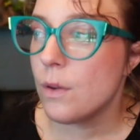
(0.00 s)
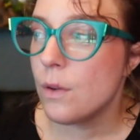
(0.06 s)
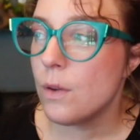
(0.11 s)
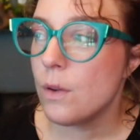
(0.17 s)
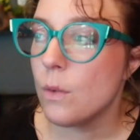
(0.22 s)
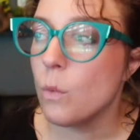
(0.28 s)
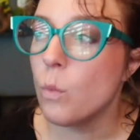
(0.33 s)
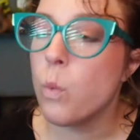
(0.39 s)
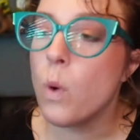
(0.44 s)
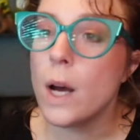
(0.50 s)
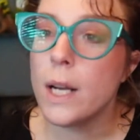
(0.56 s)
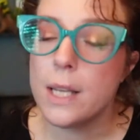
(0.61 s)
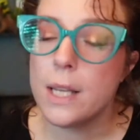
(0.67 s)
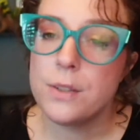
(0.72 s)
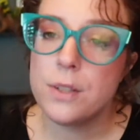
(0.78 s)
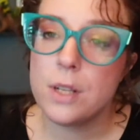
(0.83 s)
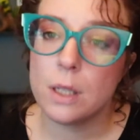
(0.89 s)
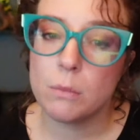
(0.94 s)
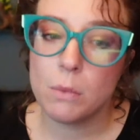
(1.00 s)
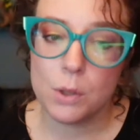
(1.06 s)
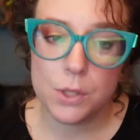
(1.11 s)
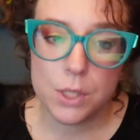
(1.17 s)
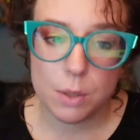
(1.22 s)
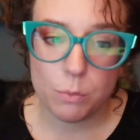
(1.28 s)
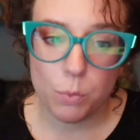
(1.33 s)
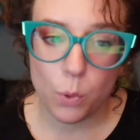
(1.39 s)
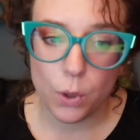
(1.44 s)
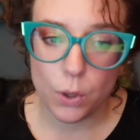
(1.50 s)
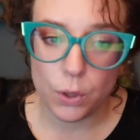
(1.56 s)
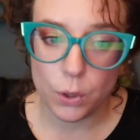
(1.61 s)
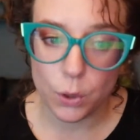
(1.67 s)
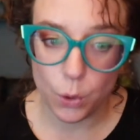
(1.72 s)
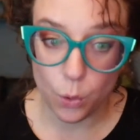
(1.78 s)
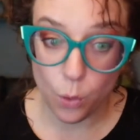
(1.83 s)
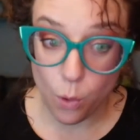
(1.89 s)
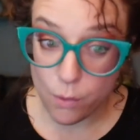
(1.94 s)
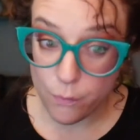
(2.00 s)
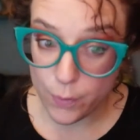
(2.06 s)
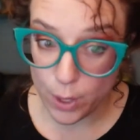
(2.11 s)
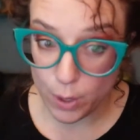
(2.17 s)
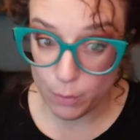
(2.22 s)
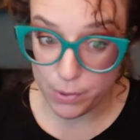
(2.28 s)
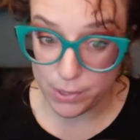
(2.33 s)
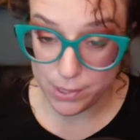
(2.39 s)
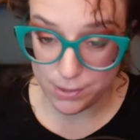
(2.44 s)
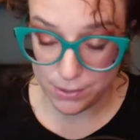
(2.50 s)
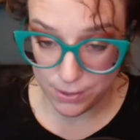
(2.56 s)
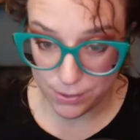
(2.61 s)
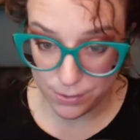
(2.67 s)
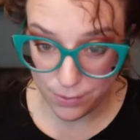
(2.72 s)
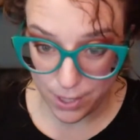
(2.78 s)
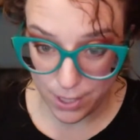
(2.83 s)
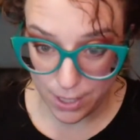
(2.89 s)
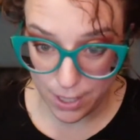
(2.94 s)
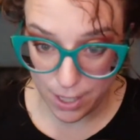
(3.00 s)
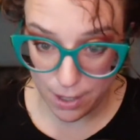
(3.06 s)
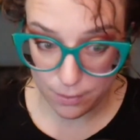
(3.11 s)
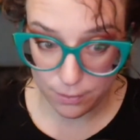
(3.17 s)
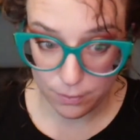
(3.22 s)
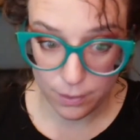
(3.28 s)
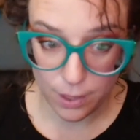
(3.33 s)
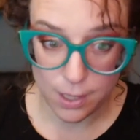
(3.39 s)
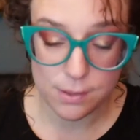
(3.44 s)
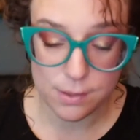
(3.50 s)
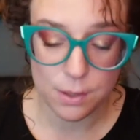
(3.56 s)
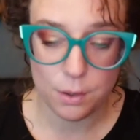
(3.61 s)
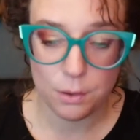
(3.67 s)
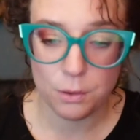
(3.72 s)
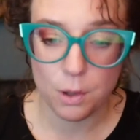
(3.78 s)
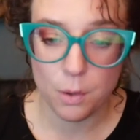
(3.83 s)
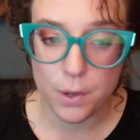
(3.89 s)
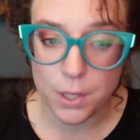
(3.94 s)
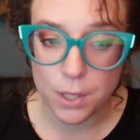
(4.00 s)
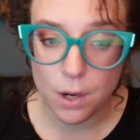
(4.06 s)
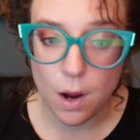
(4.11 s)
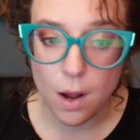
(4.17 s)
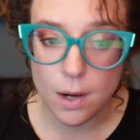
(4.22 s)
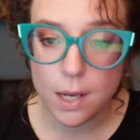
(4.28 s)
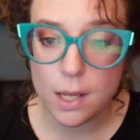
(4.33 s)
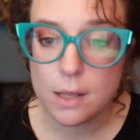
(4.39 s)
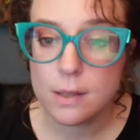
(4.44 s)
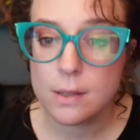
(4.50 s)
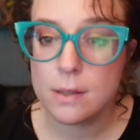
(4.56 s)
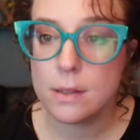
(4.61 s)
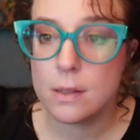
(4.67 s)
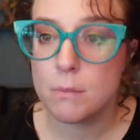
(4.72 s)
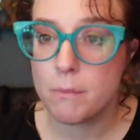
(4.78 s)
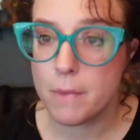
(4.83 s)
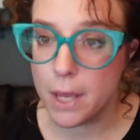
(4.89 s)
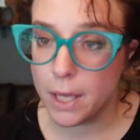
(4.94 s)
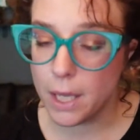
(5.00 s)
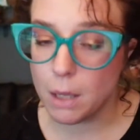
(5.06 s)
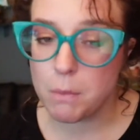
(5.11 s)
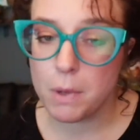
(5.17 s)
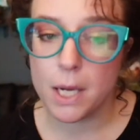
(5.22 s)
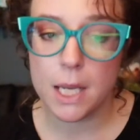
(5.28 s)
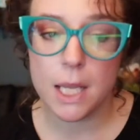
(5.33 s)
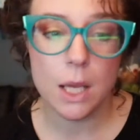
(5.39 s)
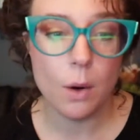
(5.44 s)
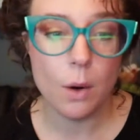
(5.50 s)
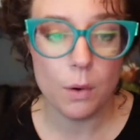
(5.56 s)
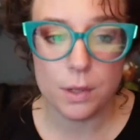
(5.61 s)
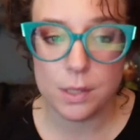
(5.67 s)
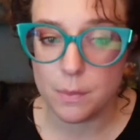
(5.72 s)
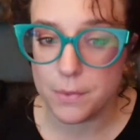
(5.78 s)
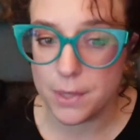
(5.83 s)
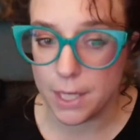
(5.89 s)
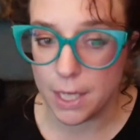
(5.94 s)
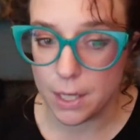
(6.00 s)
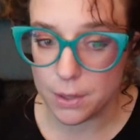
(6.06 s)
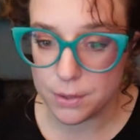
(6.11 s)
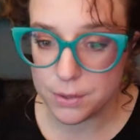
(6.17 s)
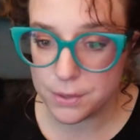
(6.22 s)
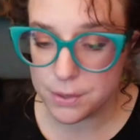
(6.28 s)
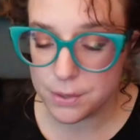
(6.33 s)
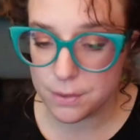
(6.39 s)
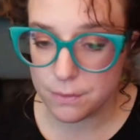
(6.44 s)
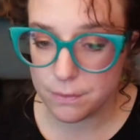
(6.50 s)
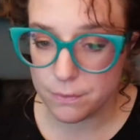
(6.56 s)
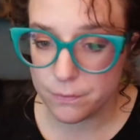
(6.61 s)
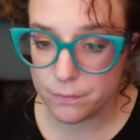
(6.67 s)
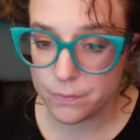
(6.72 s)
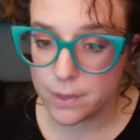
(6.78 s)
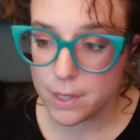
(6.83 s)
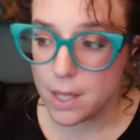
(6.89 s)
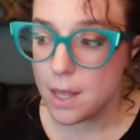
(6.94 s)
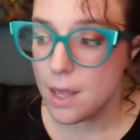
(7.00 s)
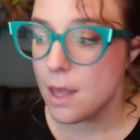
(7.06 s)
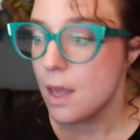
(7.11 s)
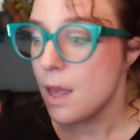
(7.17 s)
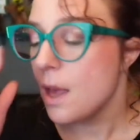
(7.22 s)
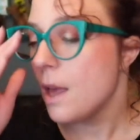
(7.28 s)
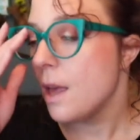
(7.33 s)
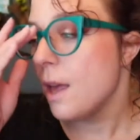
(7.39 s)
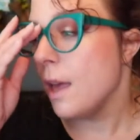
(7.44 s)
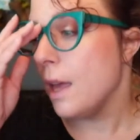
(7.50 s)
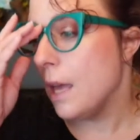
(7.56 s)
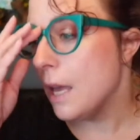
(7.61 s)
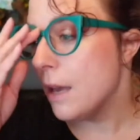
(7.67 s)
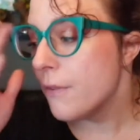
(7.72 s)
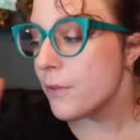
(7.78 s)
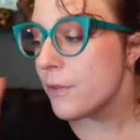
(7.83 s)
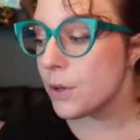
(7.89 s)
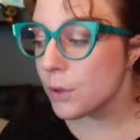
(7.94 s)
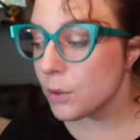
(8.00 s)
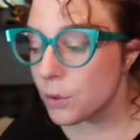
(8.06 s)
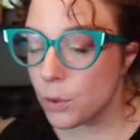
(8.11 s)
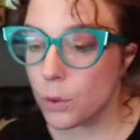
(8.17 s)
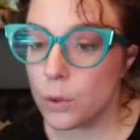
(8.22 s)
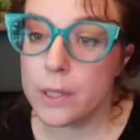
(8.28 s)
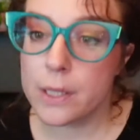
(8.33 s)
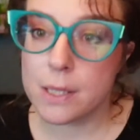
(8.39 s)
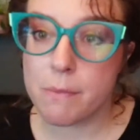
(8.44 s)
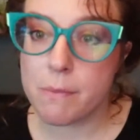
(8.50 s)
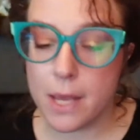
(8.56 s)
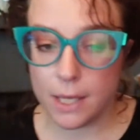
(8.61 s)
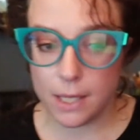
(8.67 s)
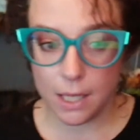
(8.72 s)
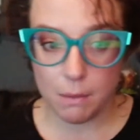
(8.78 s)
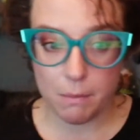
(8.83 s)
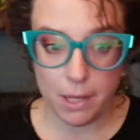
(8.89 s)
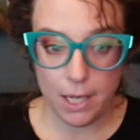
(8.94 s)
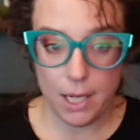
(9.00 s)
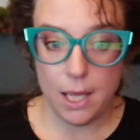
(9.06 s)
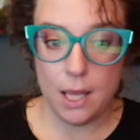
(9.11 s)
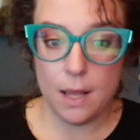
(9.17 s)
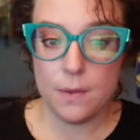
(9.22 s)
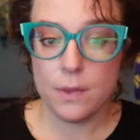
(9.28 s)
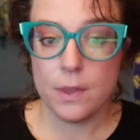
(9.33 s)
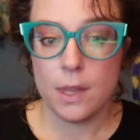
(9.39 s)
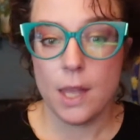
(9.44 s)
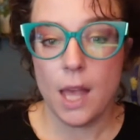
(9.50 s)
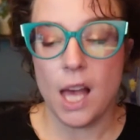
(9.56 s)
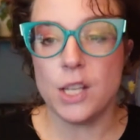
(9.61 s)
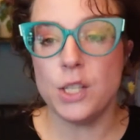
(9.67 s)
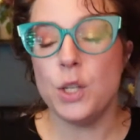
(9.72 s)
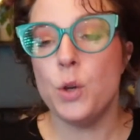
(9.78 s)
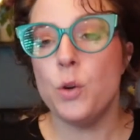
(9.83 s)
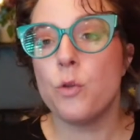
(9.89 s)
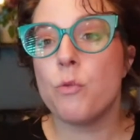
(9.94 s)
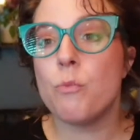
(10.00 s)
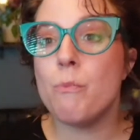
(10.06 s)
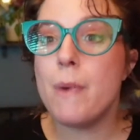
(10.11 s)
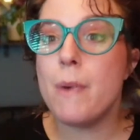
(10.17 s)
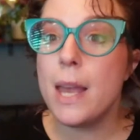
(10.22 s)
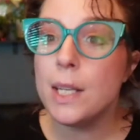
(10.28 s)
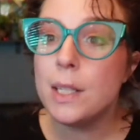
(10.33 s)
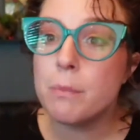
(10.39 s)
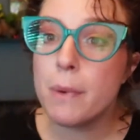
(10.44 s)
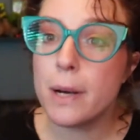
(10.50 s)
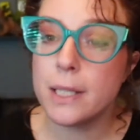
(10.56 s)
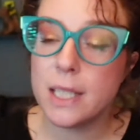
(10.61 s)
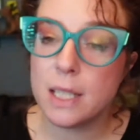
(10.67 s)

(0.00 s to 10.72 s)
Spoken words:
What is your most important goal for your business right now? Is it growing your audience, making money, or something else? If your goal is making money and you've made money